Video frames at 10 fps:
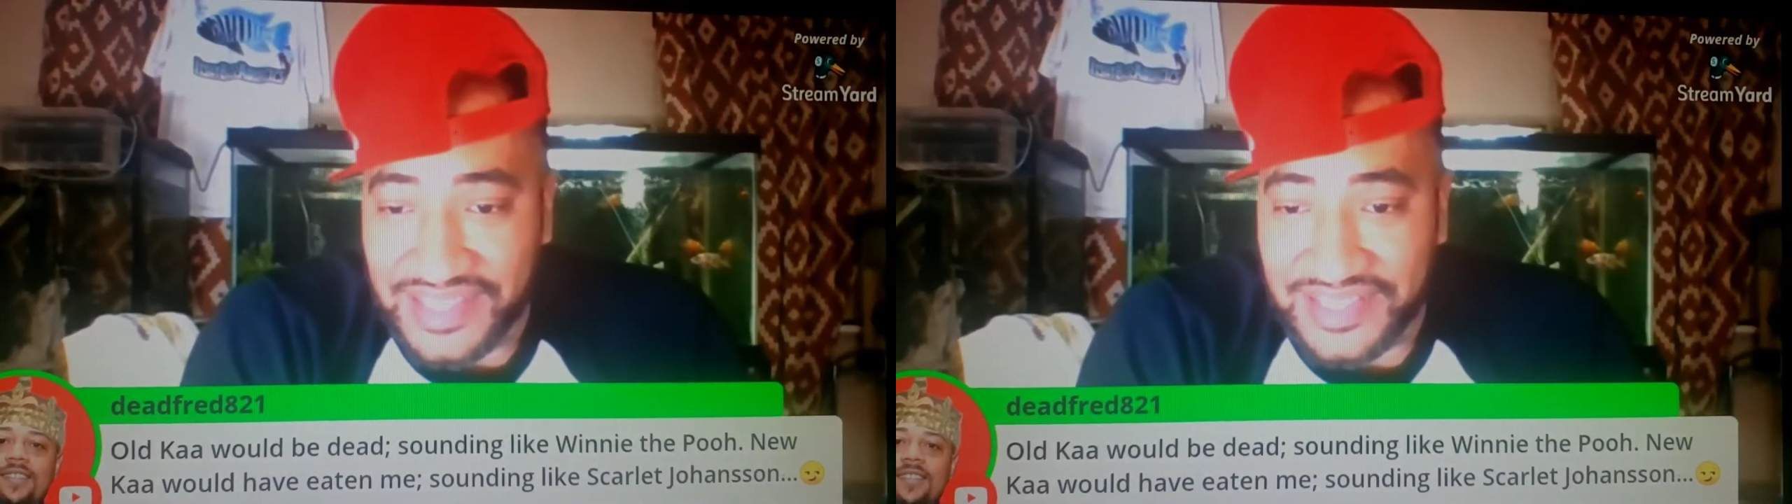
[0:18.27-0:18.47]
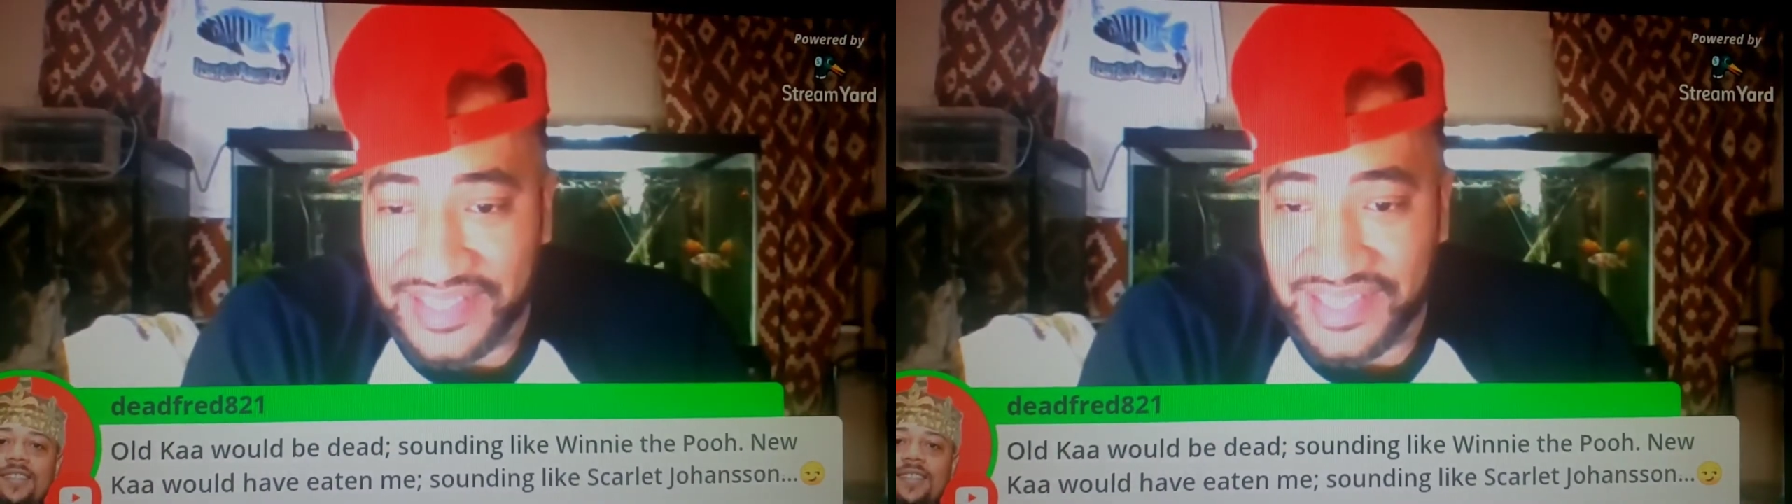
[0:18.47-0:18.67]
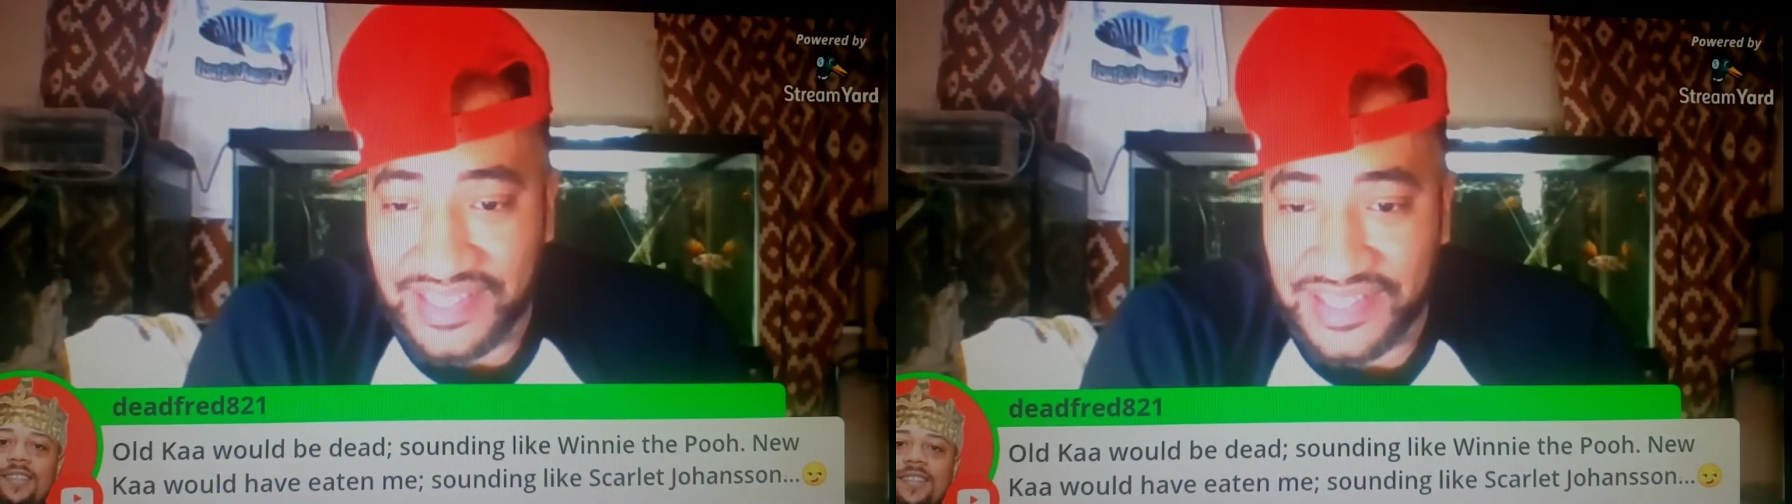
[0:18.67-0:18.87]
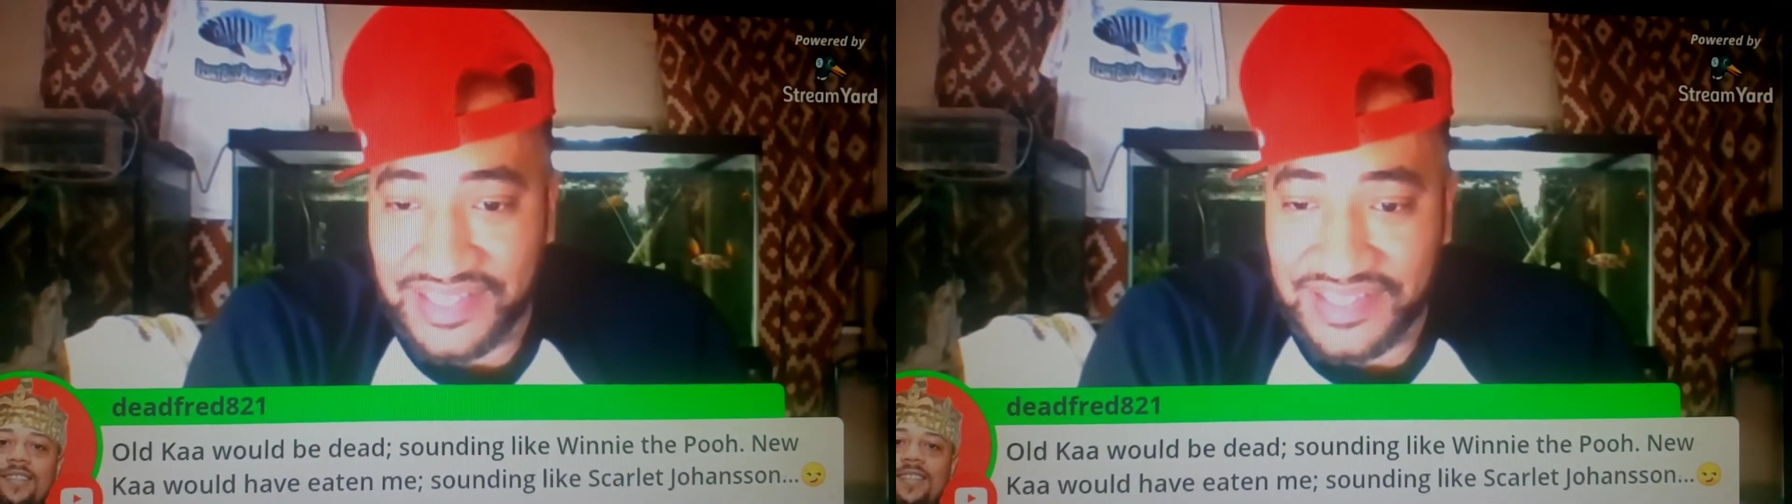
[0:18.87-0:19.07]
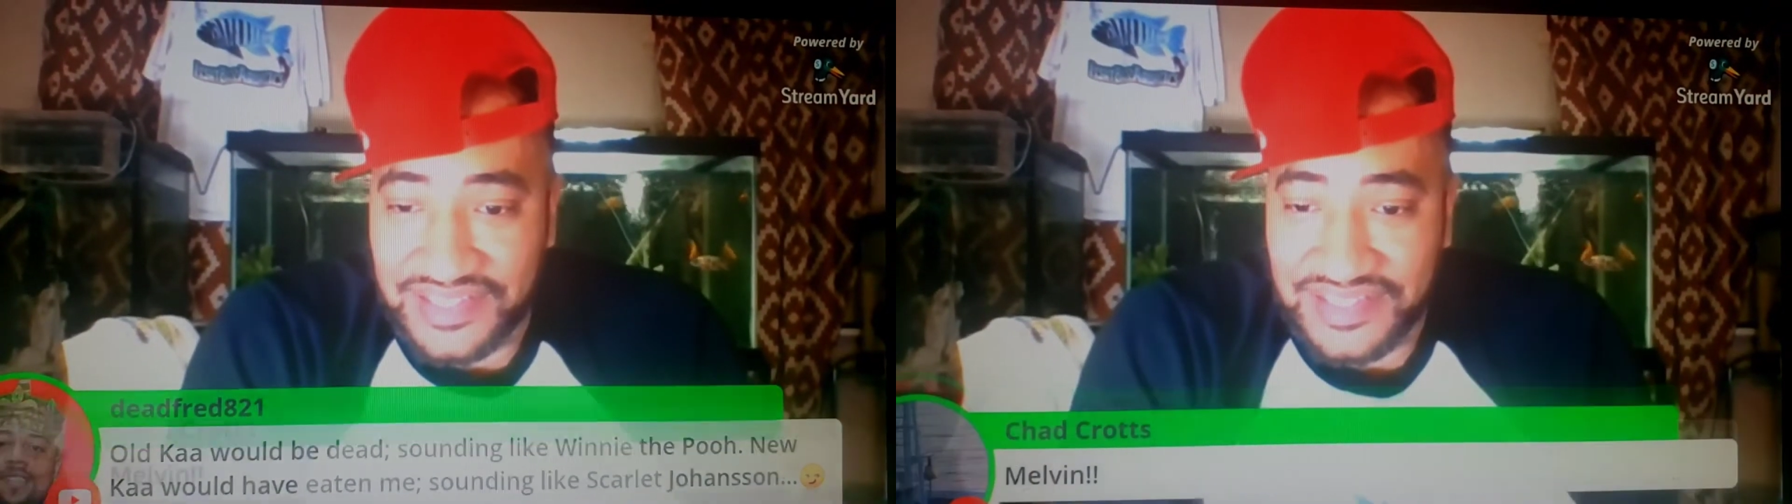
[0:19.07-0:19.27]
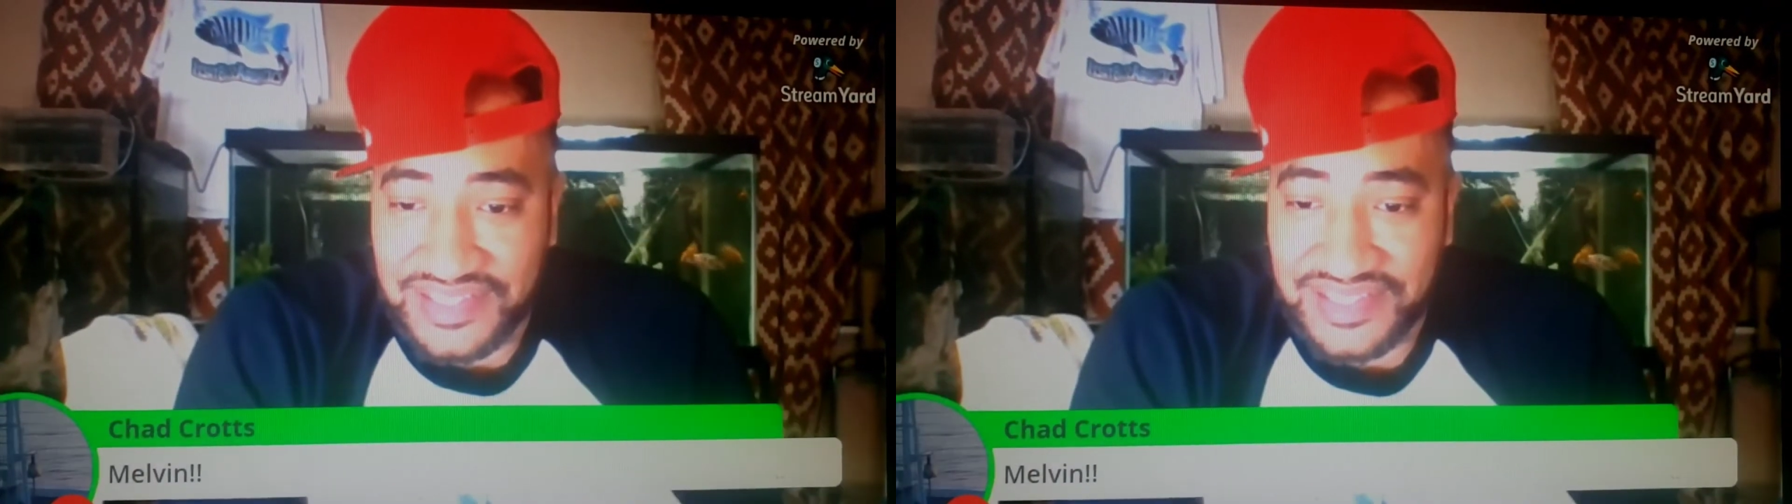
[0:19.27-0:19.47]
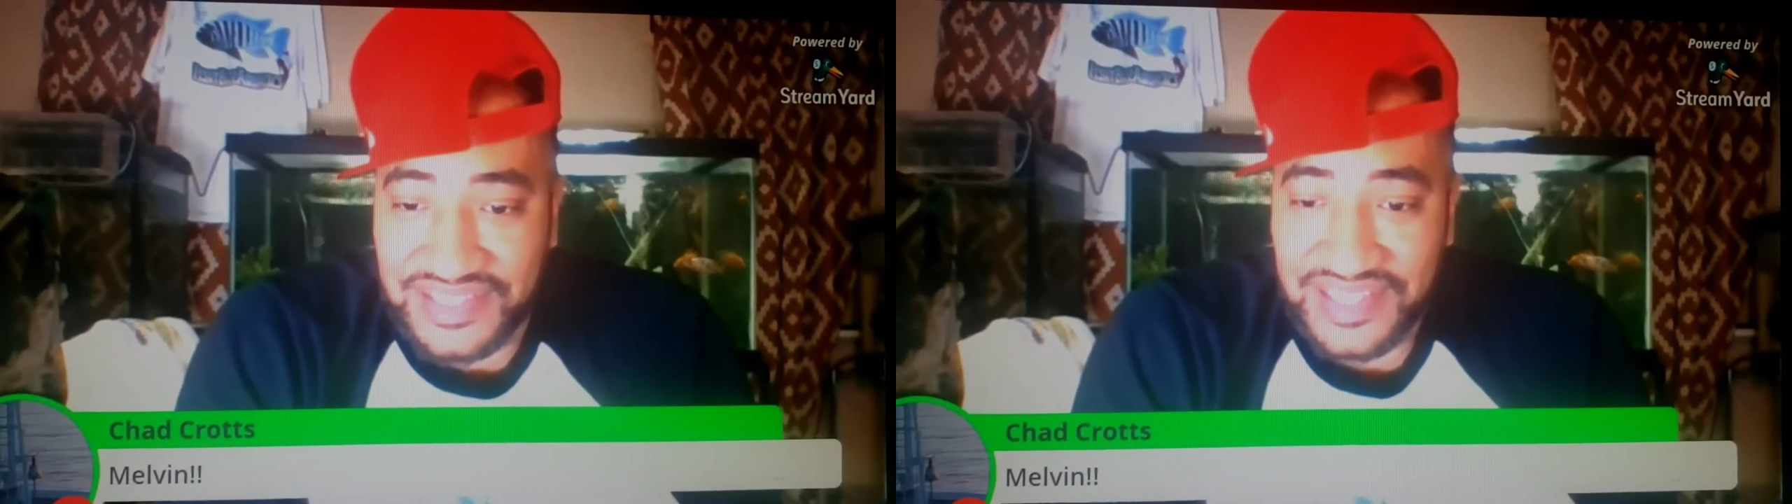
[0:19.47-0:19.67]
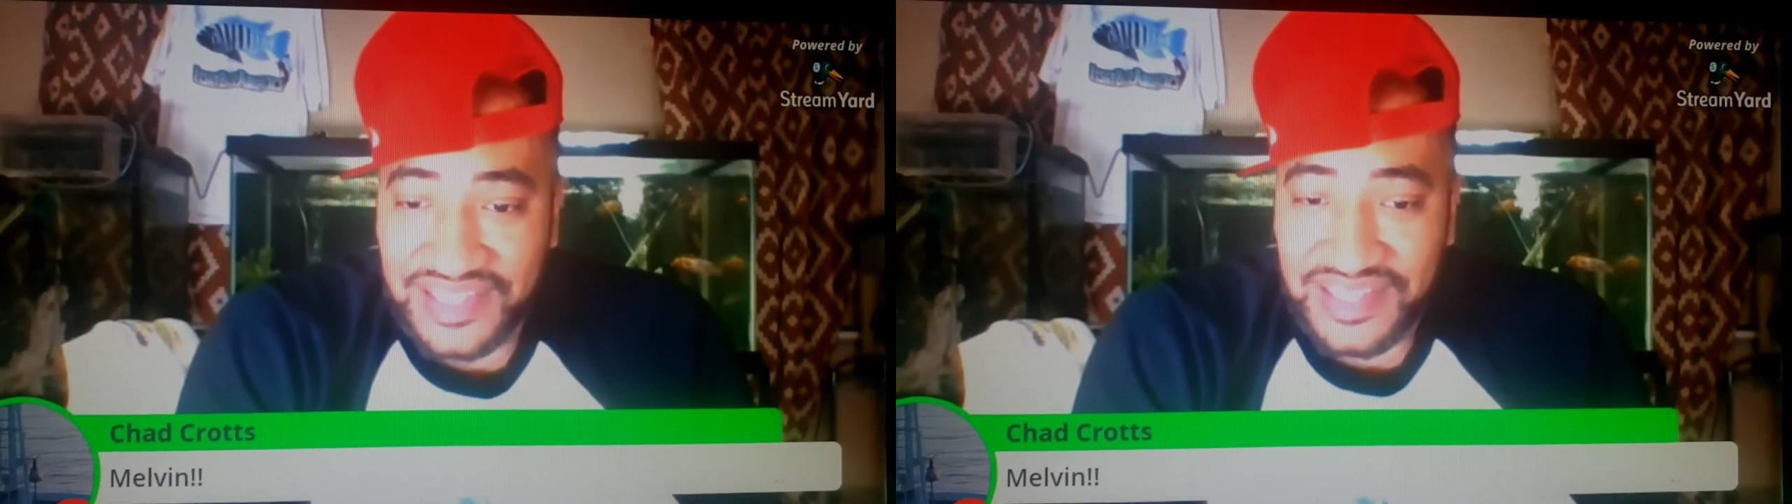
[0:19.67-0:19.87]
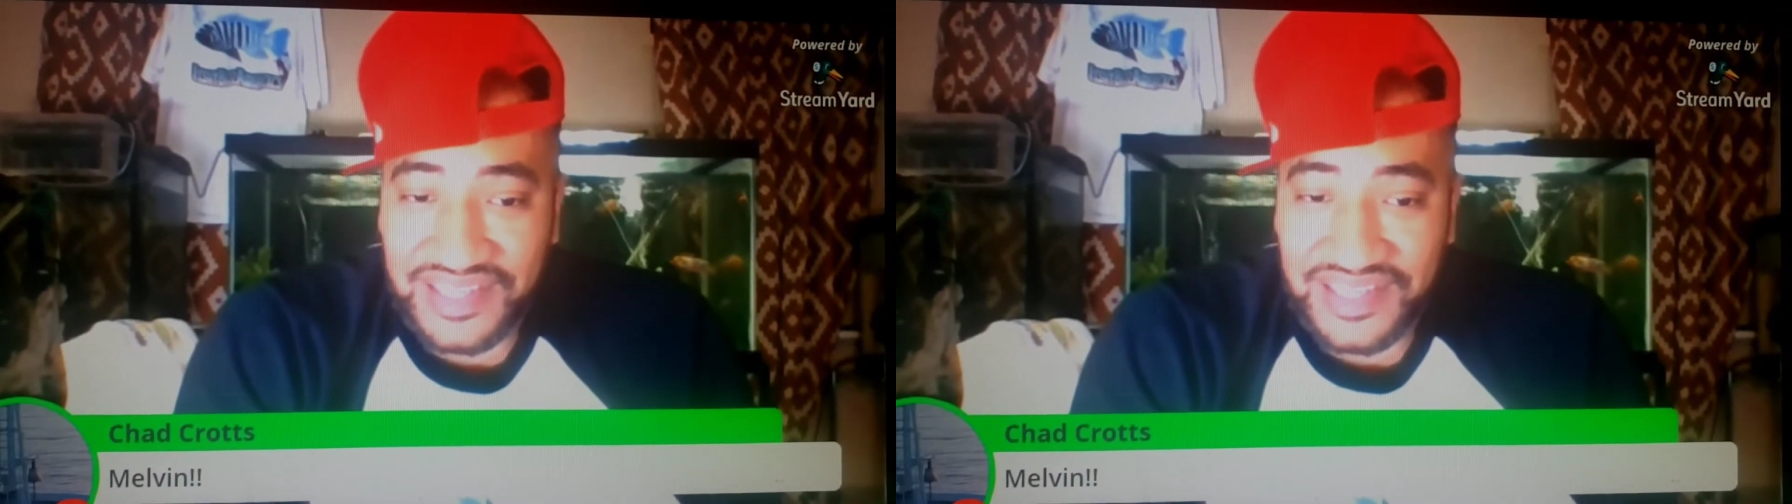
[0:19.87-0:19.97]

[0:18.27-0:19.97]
It is